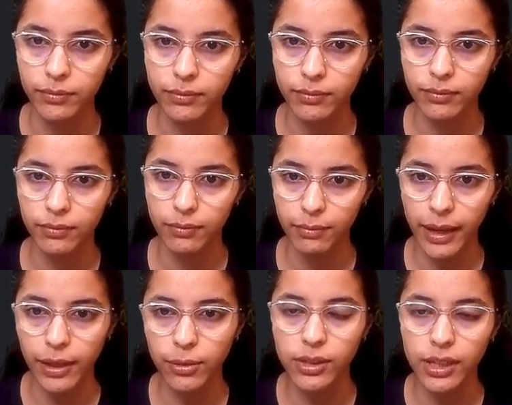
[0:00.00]
by
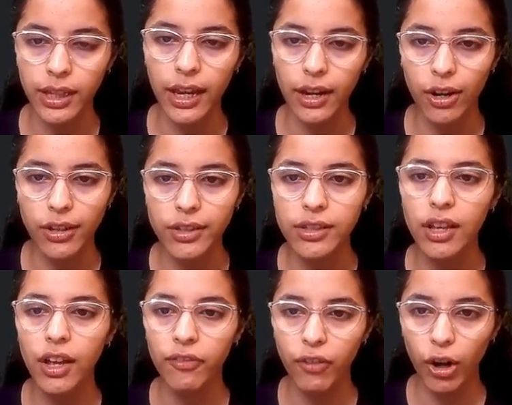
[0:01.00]
using Heron's
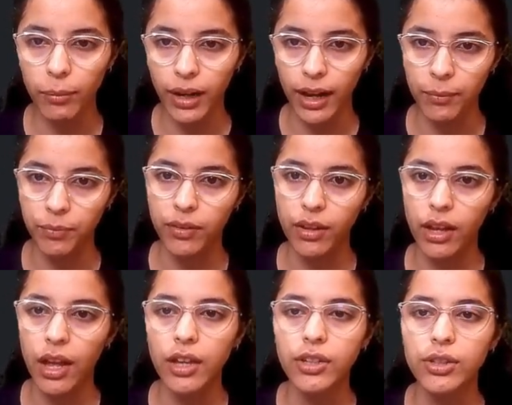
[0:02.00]
formula.
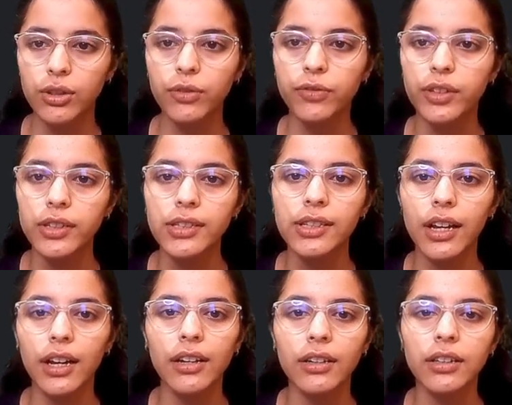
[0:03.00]
So first
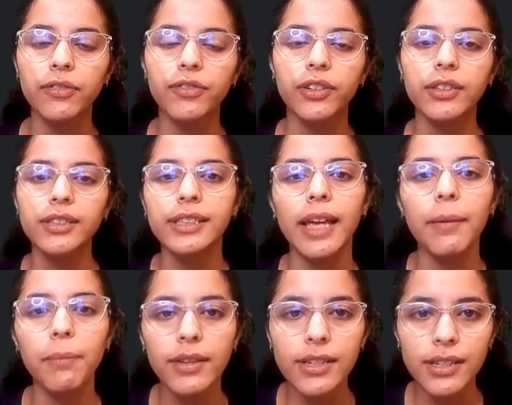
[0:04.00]
the first step is
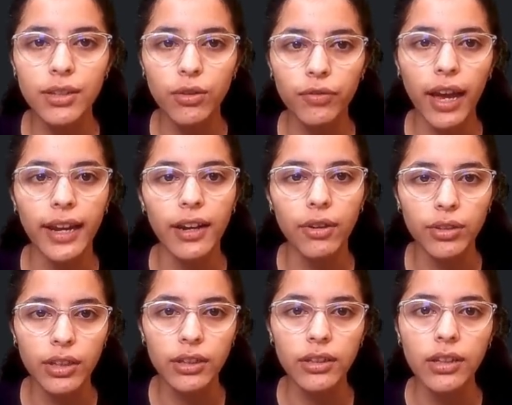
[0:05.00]
to find out the
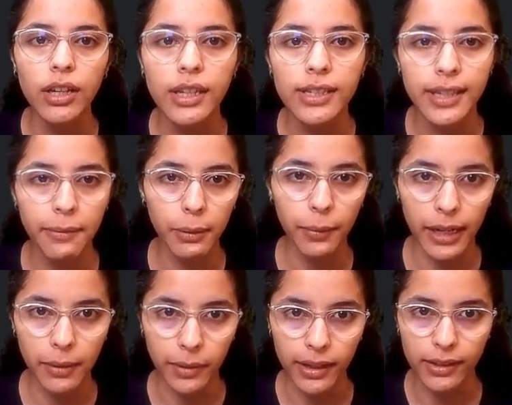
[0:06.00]
semi-perimeter.
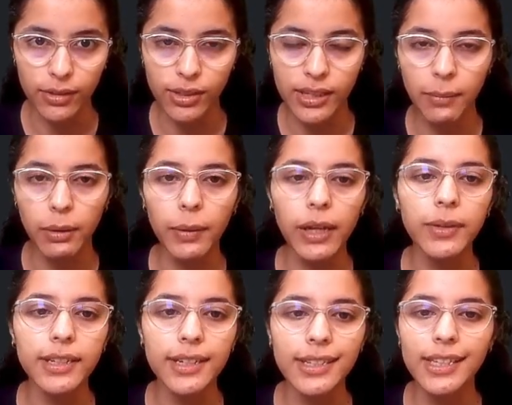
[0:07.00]
The semi-perimeter is
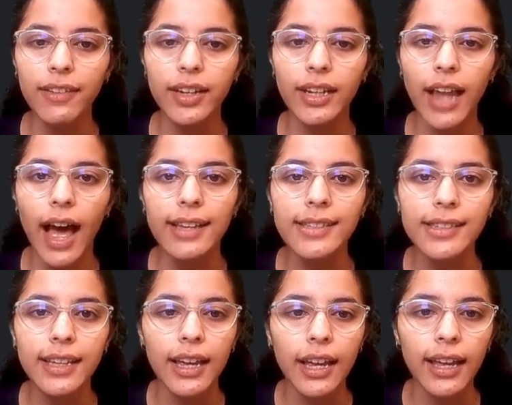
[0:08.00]
given as
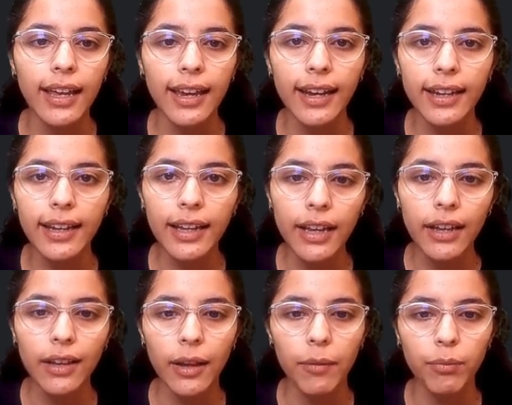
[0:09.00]
AB
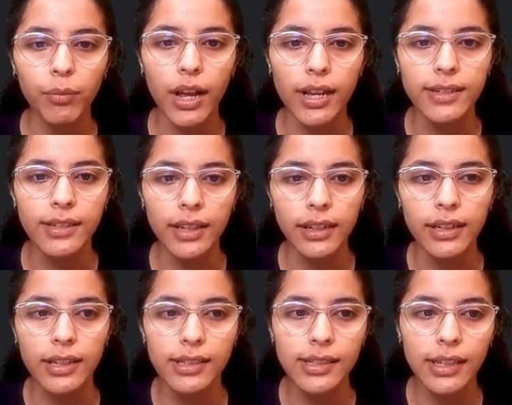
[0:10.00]
plus
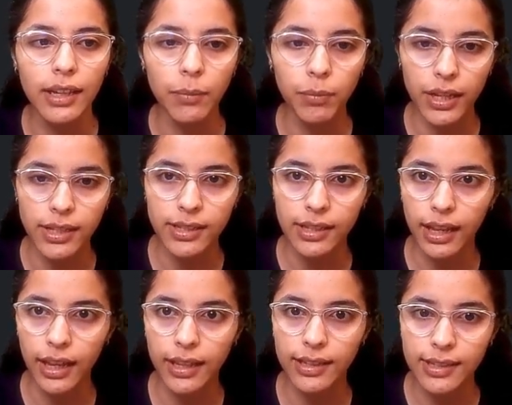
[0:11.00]
BC plus
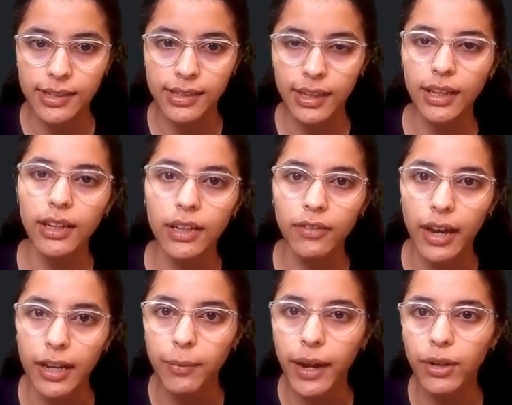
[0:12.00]
AC divided by
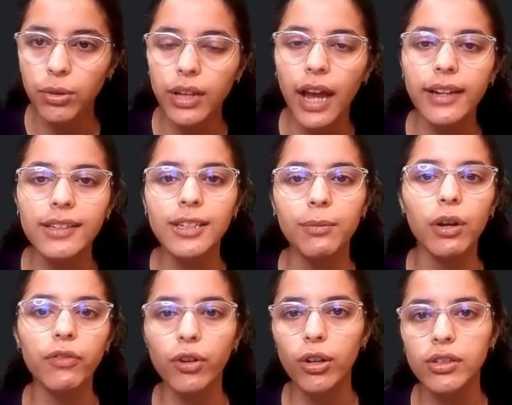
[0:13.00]
2. That is sum of all
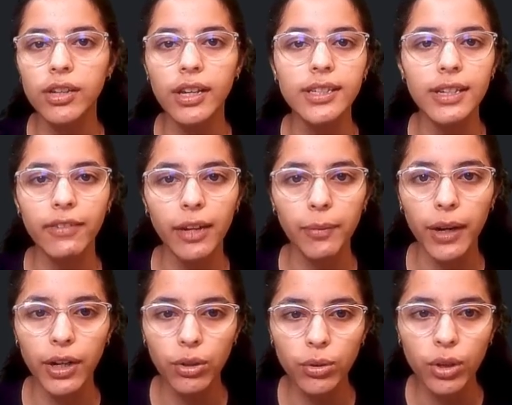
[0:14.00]
sides divided by 2.
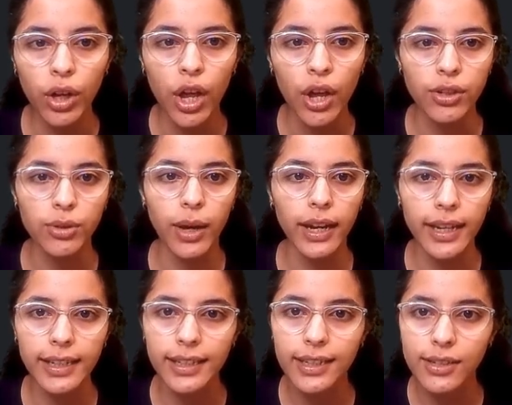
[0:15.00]
So our AB
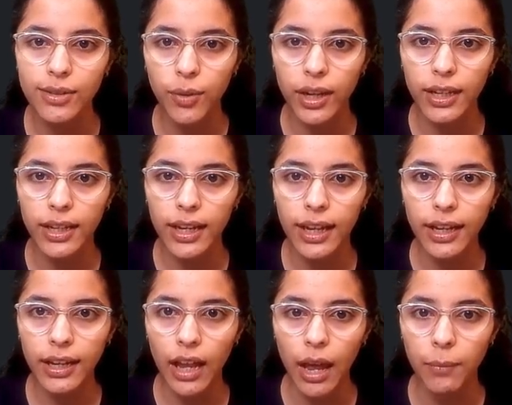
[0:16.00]
is 28
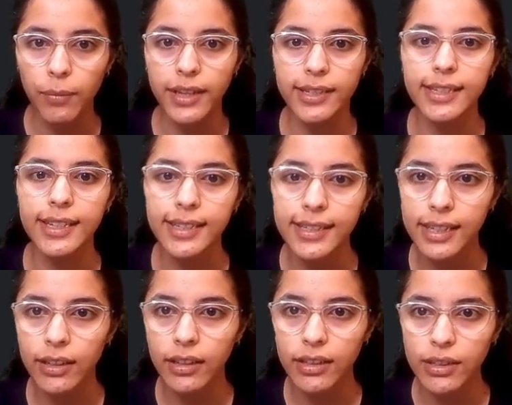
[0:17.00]
plus DC is
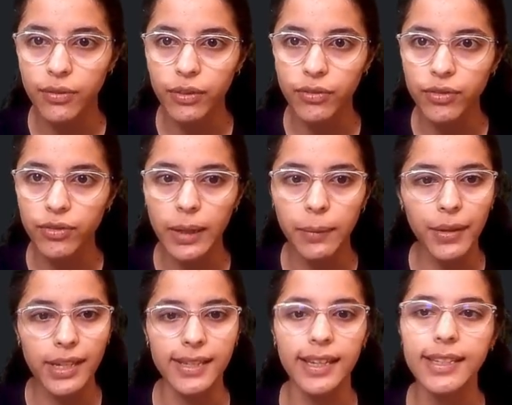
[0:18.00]
15 plus
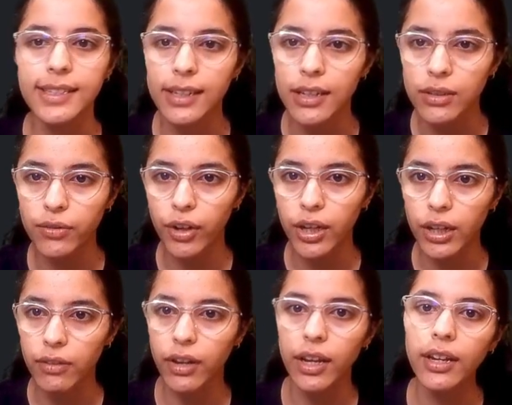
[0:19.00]
AC is
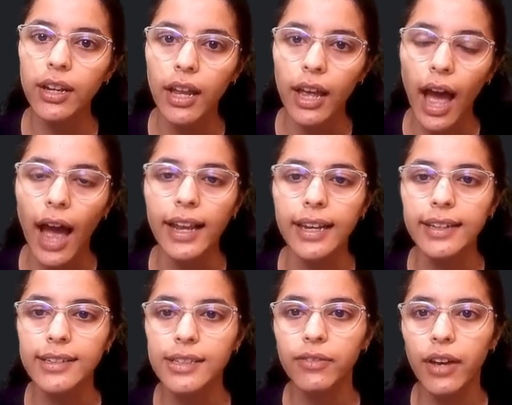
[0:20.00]
41, and let us
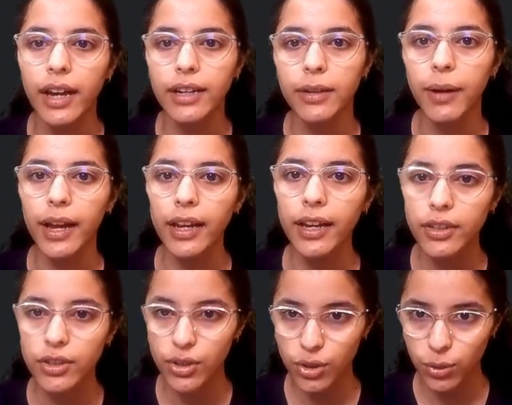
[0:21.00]
divide it by 2.